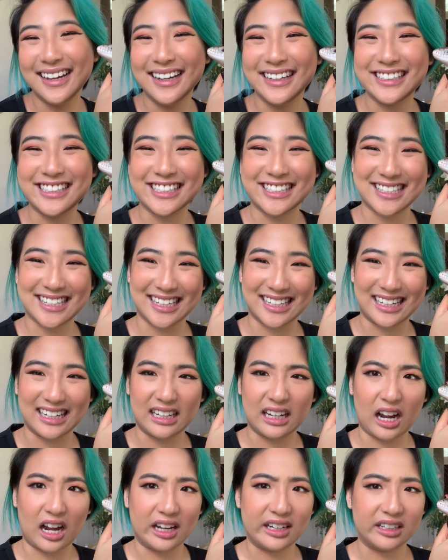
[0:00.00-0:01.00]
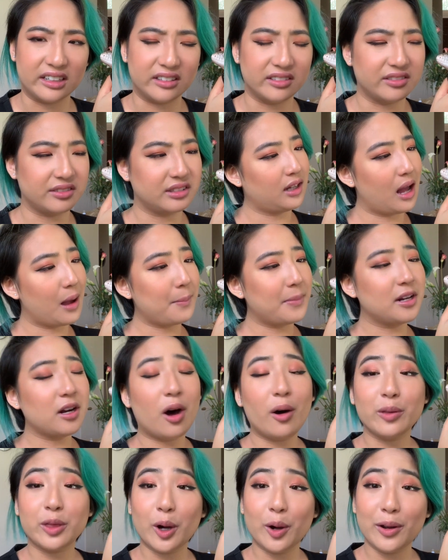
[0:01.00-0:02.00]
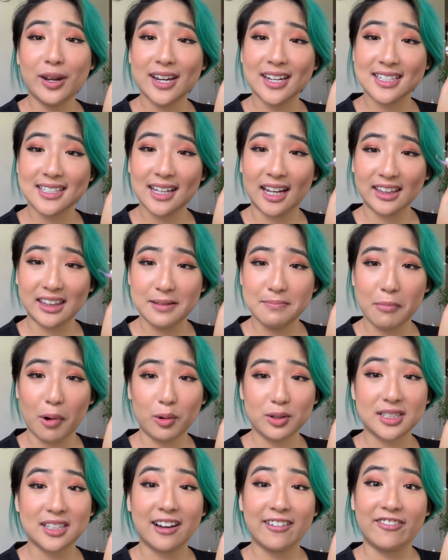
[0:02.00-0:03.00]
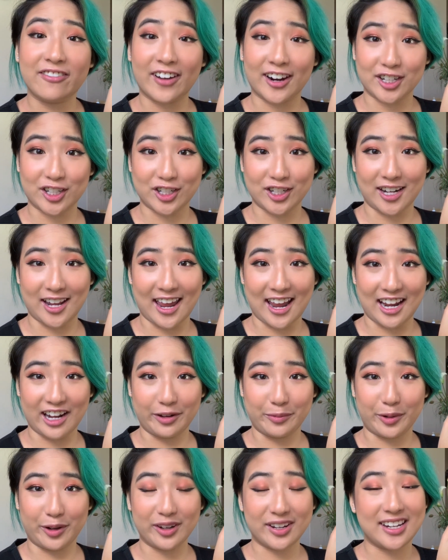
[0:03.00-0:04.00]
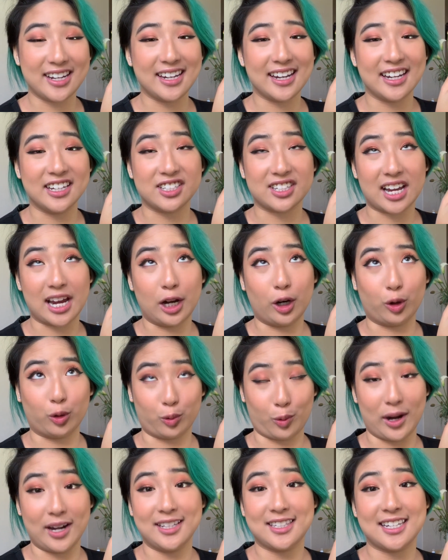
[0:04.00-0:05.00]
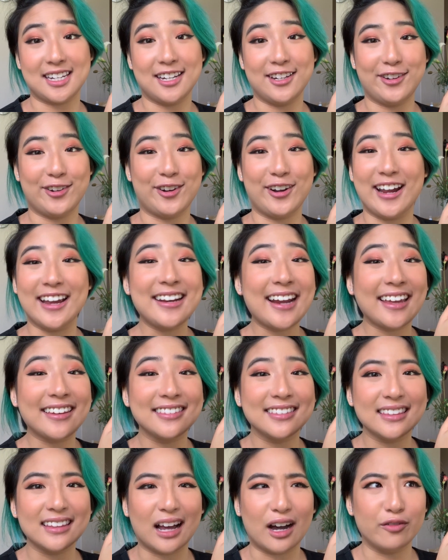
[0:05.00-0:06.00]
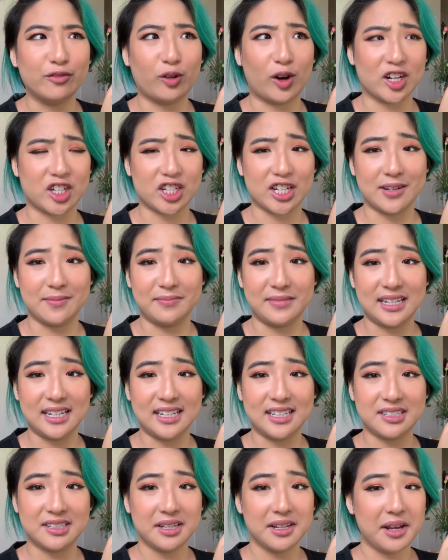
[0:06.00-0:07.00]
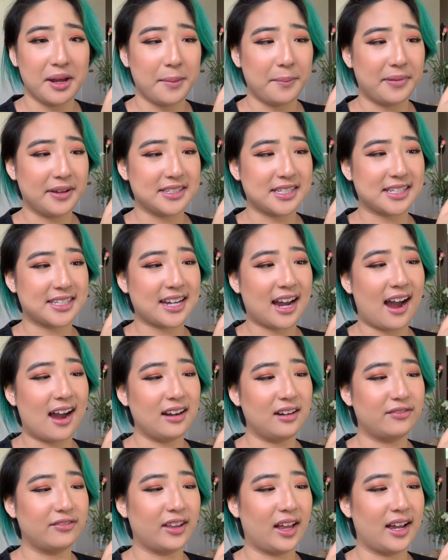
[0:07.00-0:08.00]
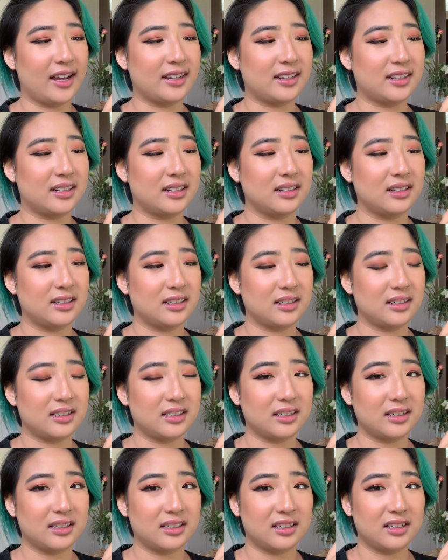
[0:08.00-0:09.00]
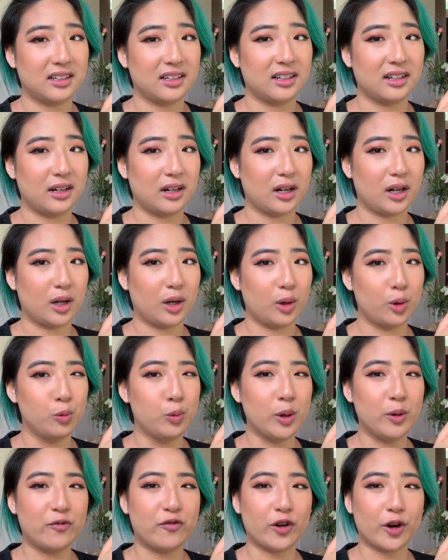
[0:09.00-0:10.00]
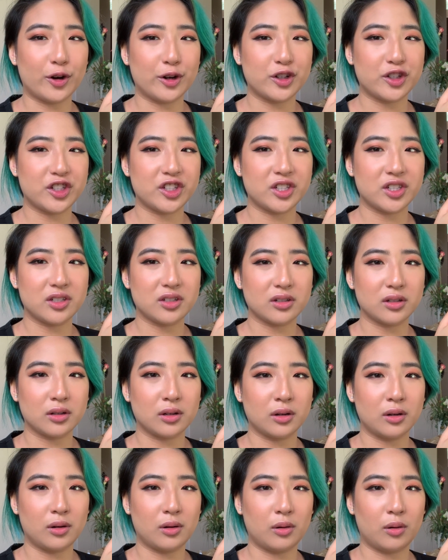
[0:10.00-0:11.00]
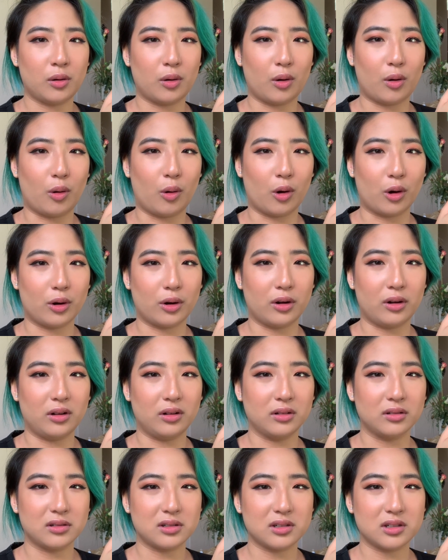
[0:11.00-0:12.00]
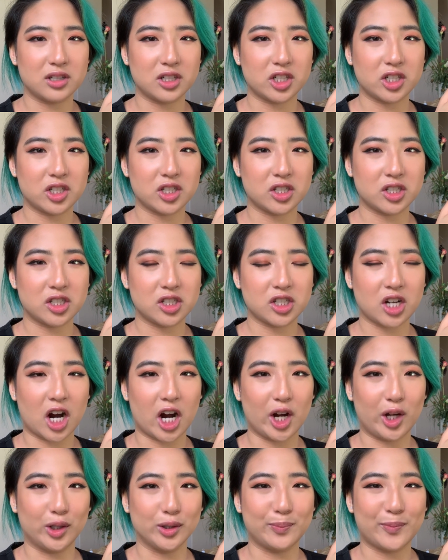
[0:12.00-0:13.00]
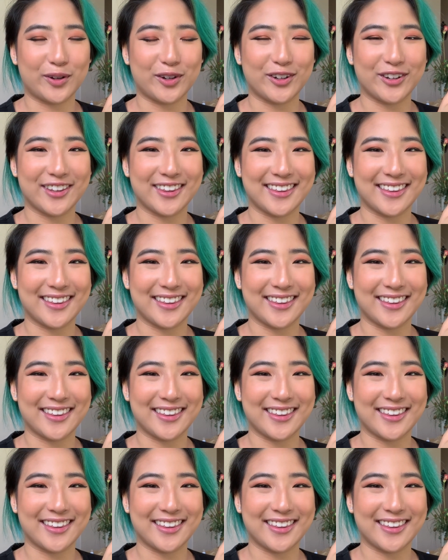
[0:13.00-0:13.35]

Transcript: Just kidding, kind of. I mean, although he is not the most affectionate animal, he is a great eater, and I love watching him eat because it's kind of like reverse oral childbirth.